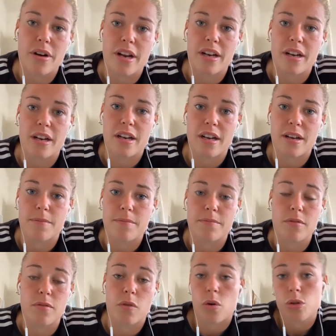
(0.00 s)
and
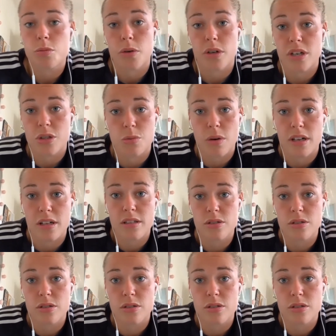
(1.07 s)
Wolfsburg as well.